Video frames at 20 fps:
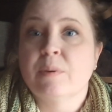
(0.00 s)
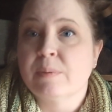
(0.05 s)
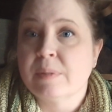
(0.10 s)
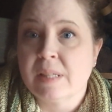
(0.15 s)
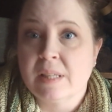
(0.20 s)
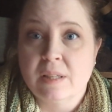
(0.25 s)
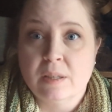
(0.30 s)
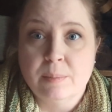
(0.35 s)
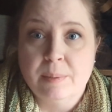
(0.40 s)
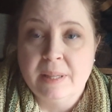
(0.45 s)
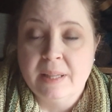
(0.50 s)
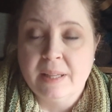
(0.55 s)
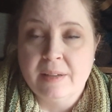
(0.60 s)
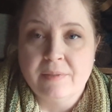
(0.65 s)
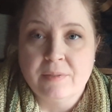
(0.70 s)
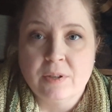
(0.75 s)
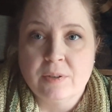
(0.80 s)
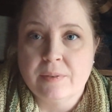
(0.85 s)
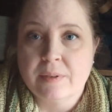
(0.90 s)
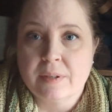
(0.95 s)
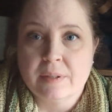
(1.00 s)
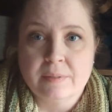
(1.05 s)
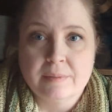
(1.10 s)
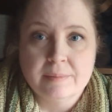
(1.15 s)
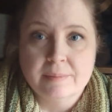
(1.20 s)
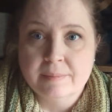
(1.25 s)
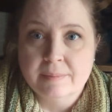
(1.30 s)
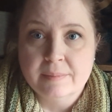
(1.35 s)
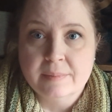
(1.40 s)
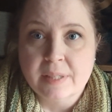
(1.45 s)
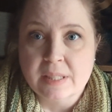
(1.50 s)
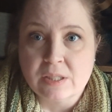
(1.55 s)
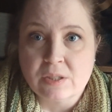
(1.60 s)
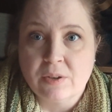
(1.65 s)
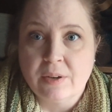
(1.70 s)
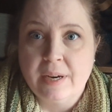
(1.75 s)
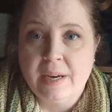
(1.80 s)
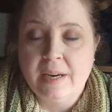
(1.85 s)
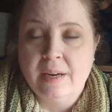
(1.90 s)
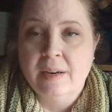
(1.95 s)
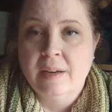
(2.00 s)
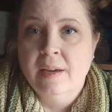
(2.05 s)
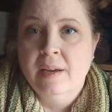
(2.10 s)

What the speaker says: was a little bit left over, that's great.